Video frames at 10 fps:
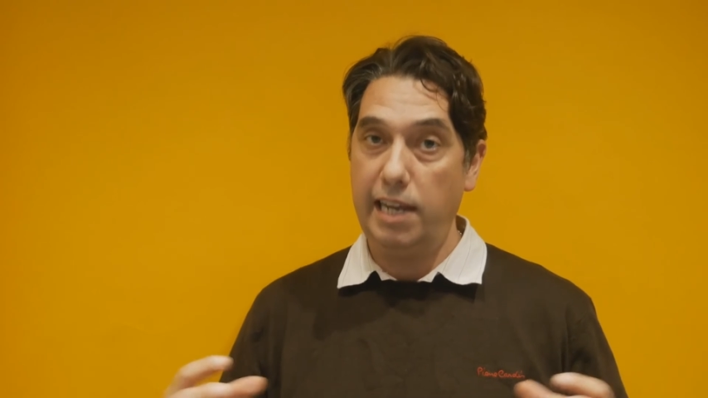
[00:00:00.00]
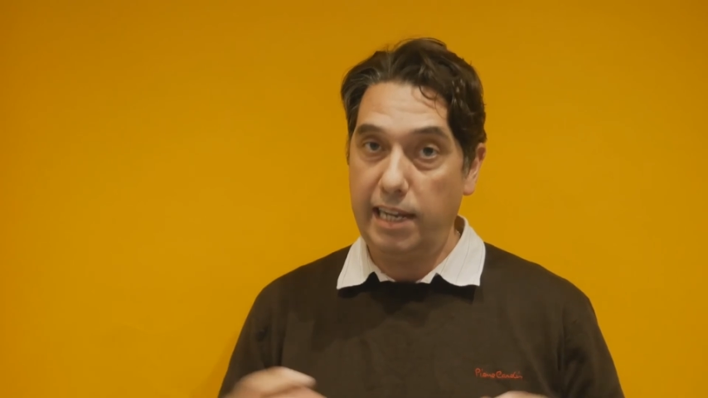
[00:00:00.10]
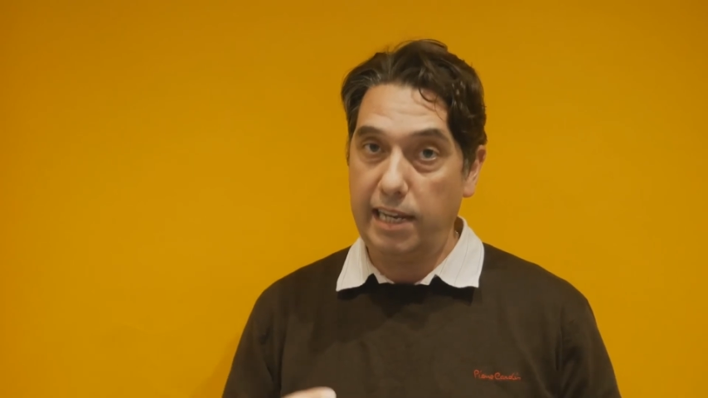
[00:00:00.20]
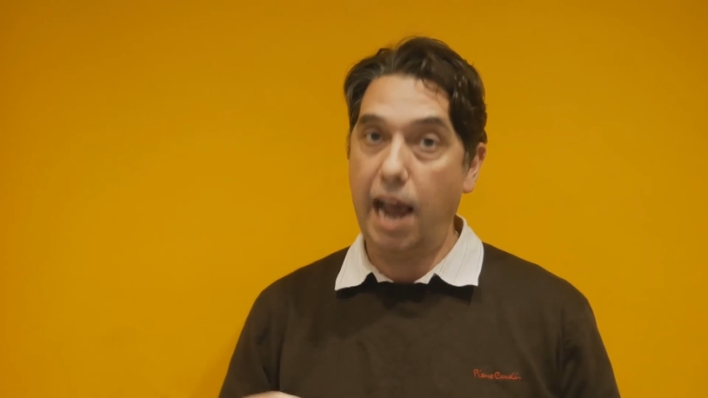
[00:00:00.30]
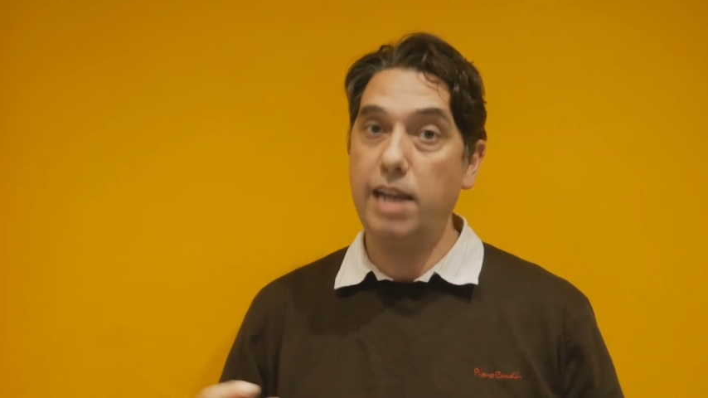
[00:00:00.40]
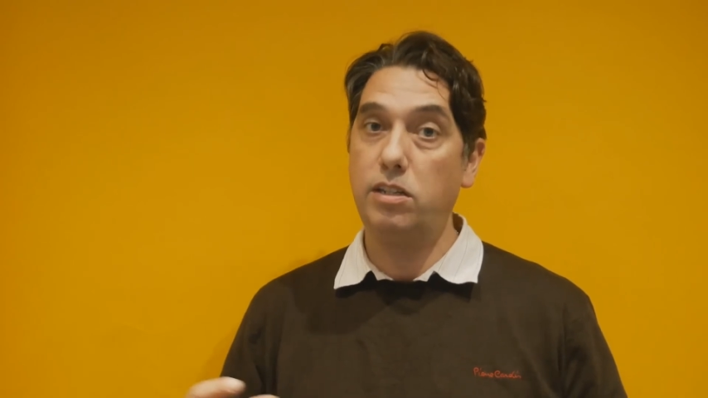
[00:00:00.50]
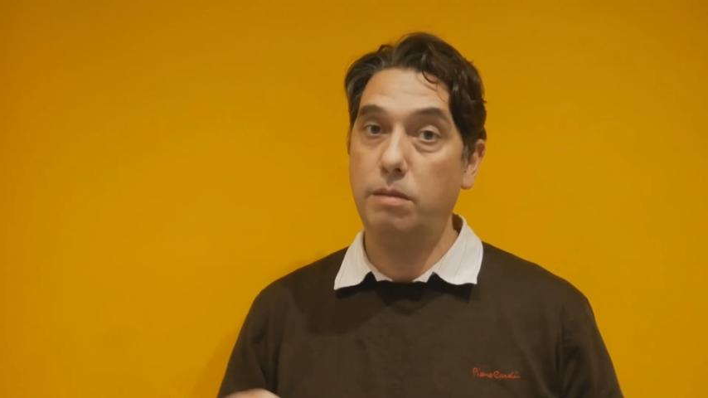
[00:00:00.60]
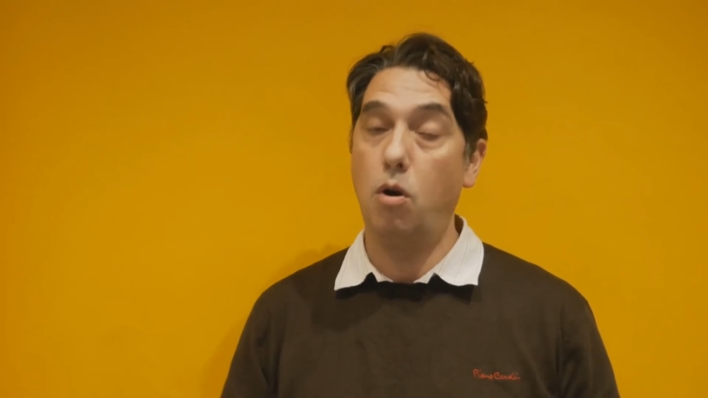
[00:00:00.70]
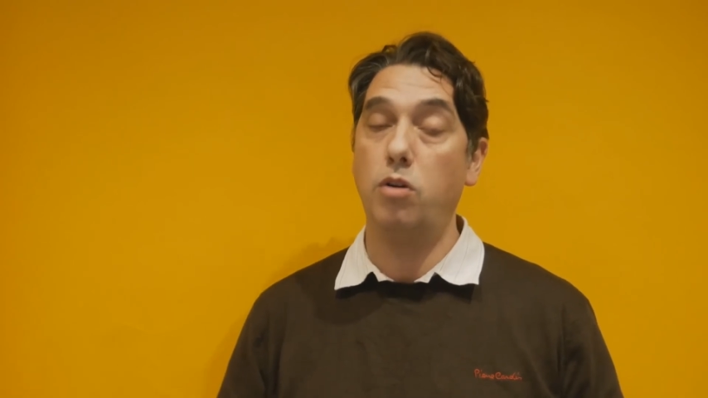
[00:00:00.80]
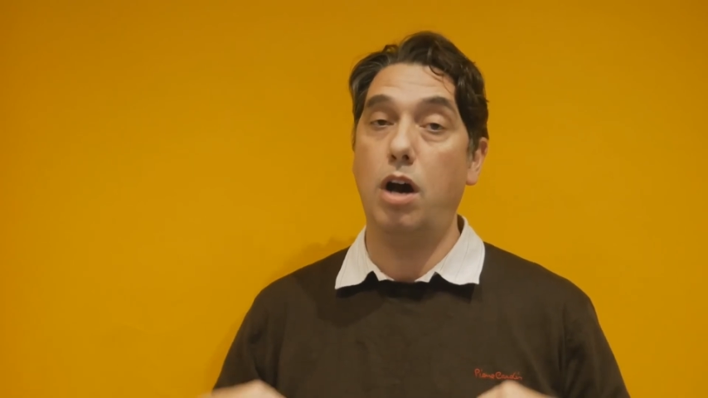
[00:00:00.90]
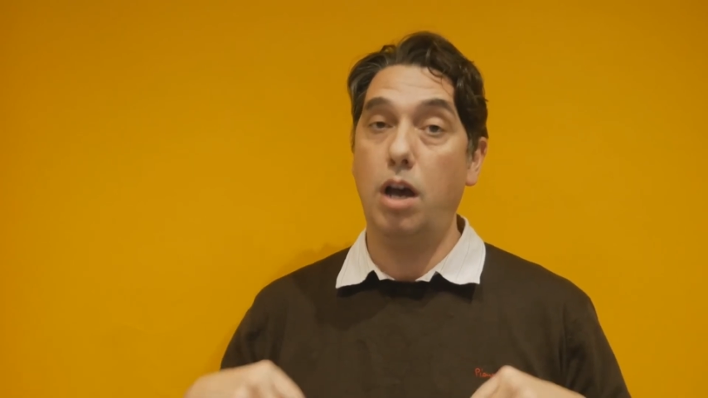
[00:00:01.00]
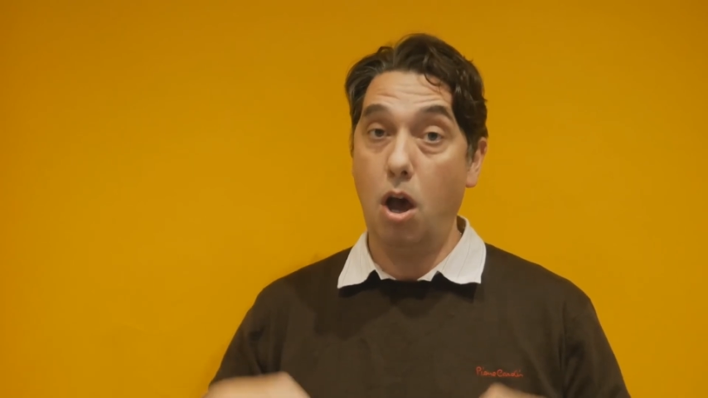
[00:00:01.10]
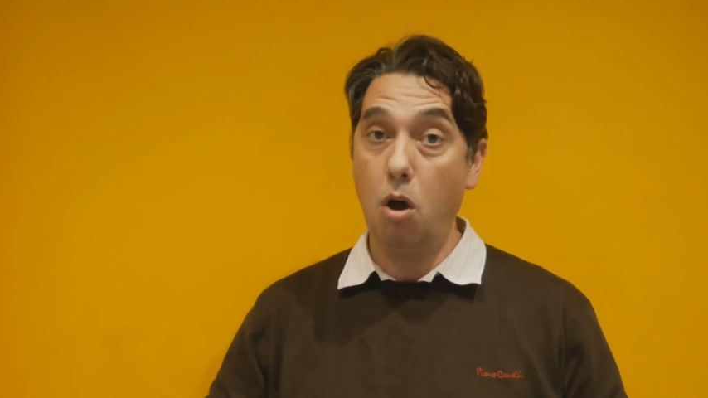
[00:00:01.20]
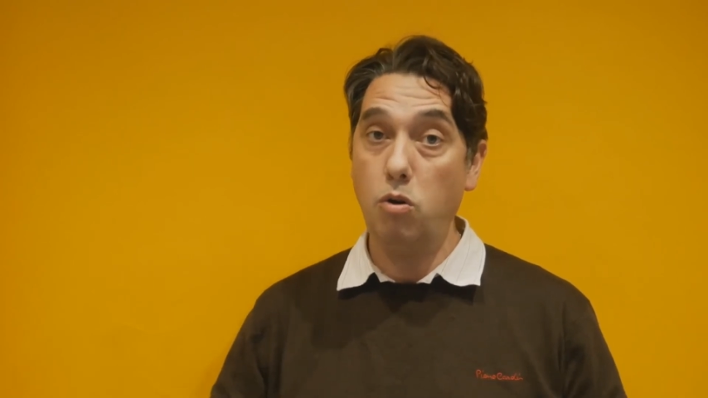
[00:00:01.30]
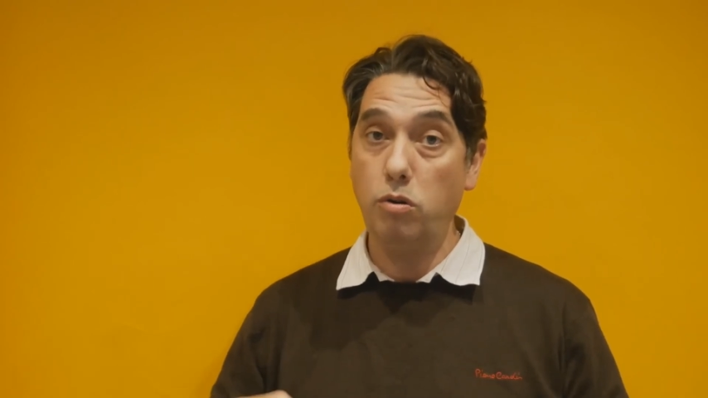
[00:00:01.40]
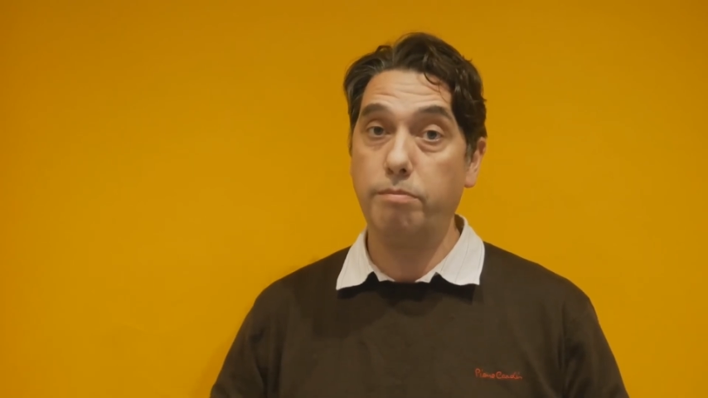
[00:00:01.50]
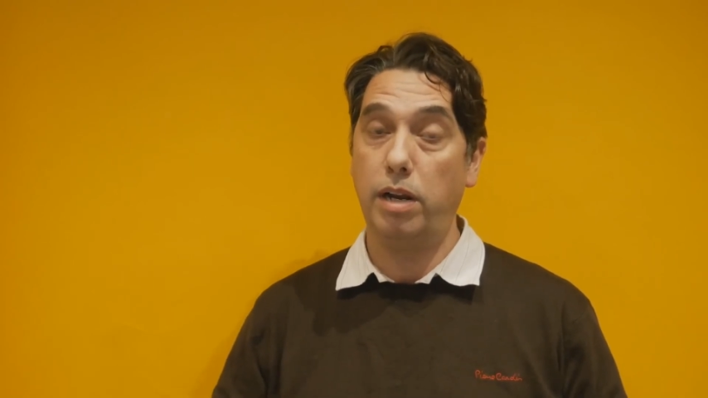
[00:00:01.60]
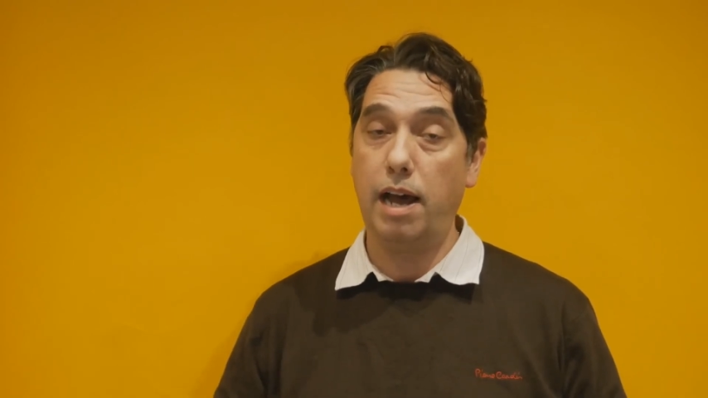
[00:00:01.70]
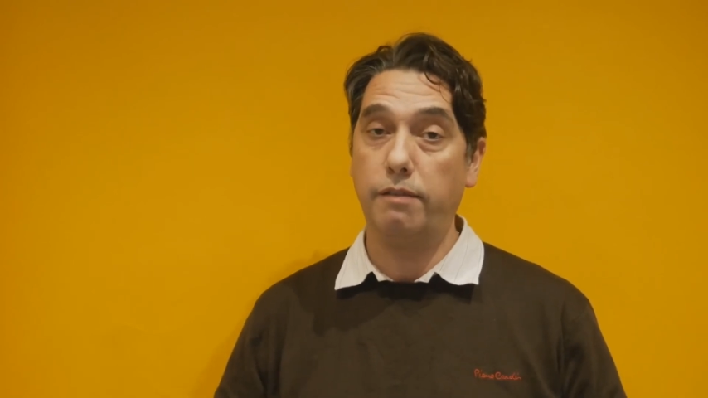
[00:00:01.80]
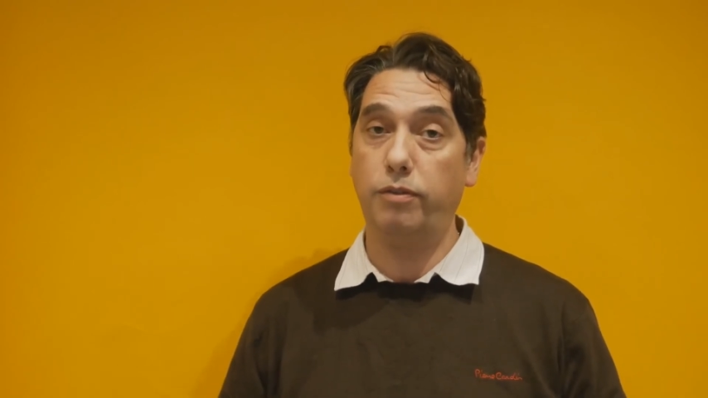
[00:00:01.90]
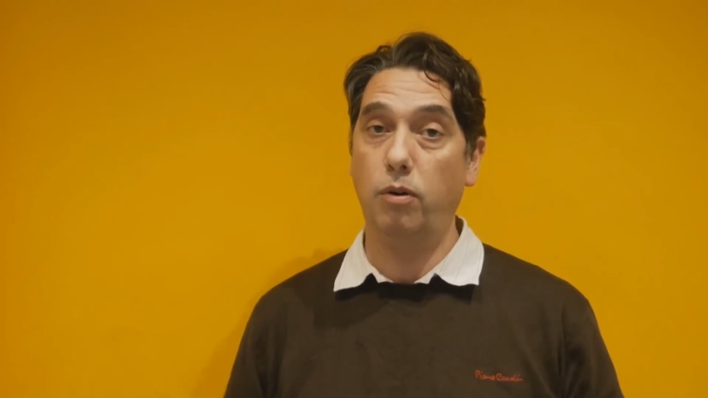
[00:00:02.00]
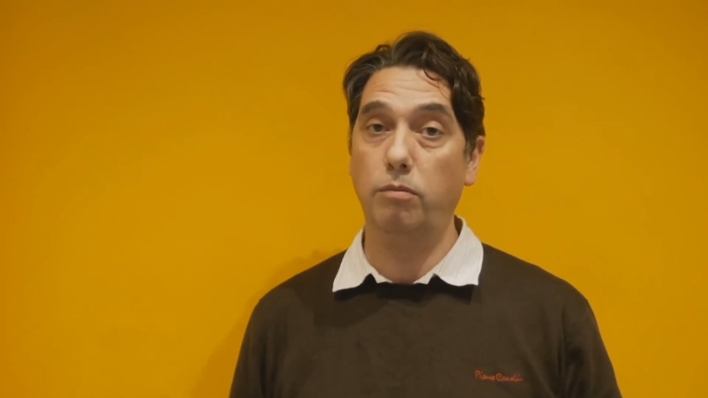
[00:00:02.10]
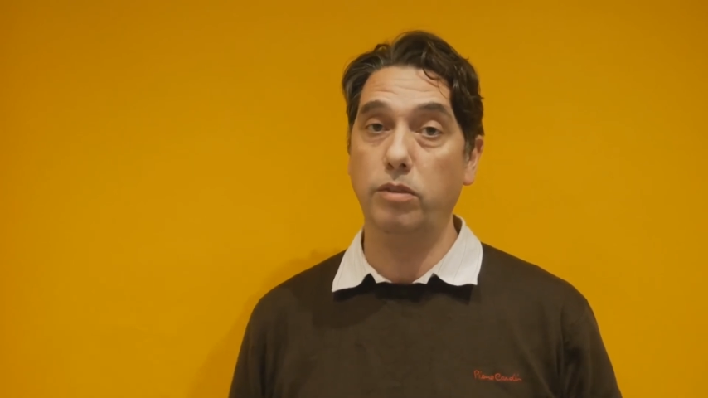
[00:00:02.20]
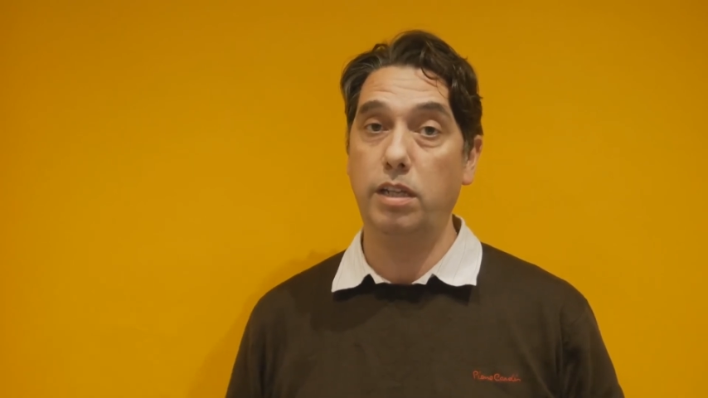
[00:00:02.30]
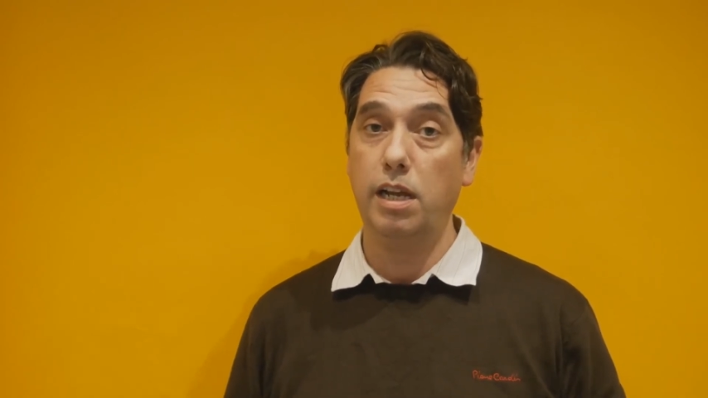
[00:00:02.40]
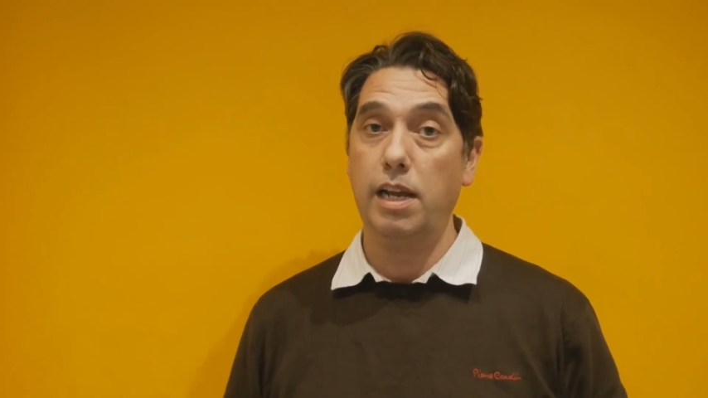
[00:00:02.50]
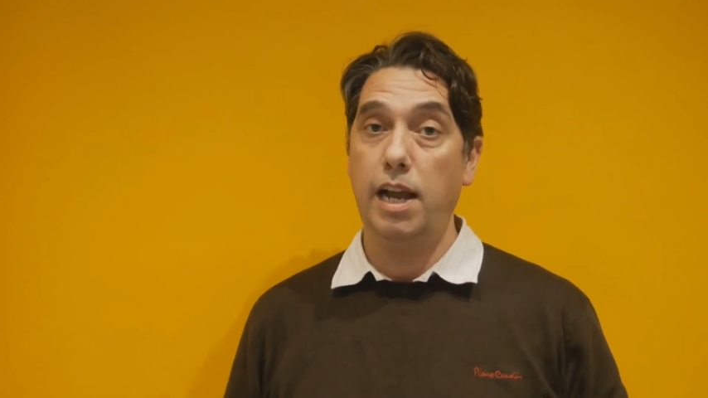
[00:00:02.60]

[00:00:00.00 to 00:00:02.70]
engage them on our own platforms,